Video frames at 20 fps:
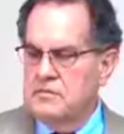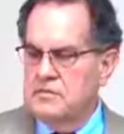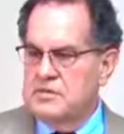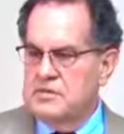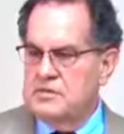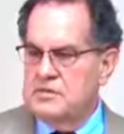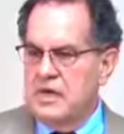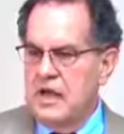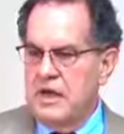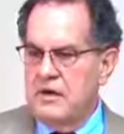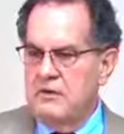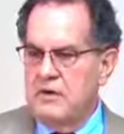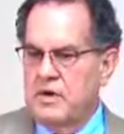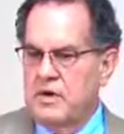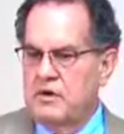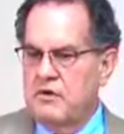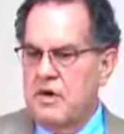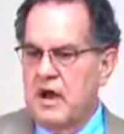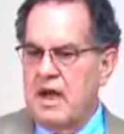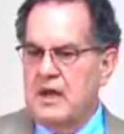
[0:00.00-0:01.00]
Just like
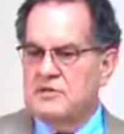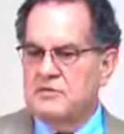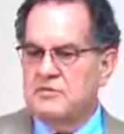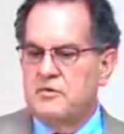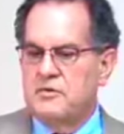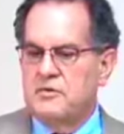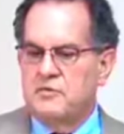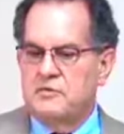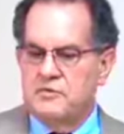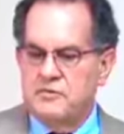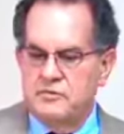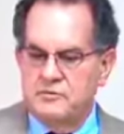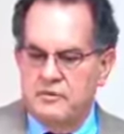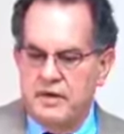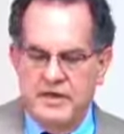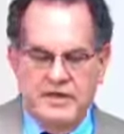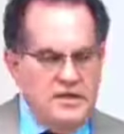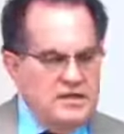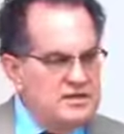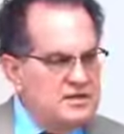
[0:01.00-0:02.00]
when Christ
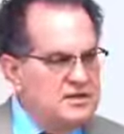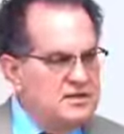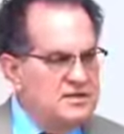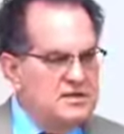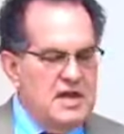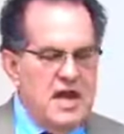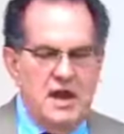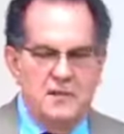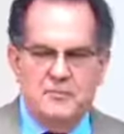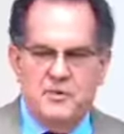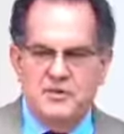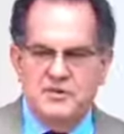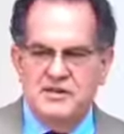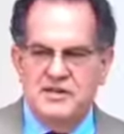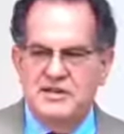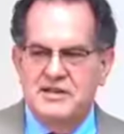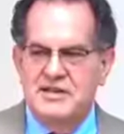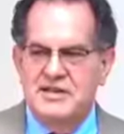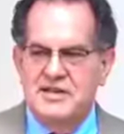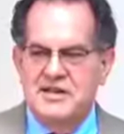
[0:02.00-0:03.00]
with his
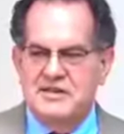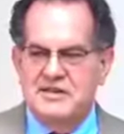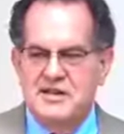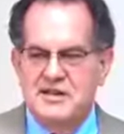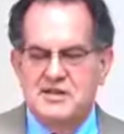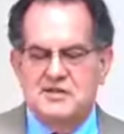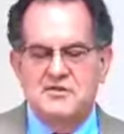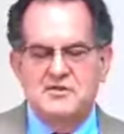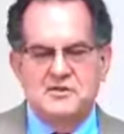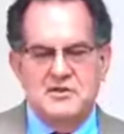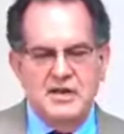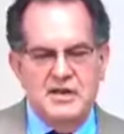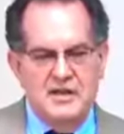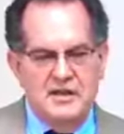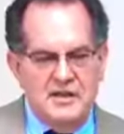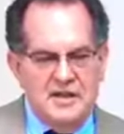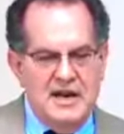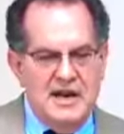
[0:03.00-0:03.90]
disciples, it's interesting.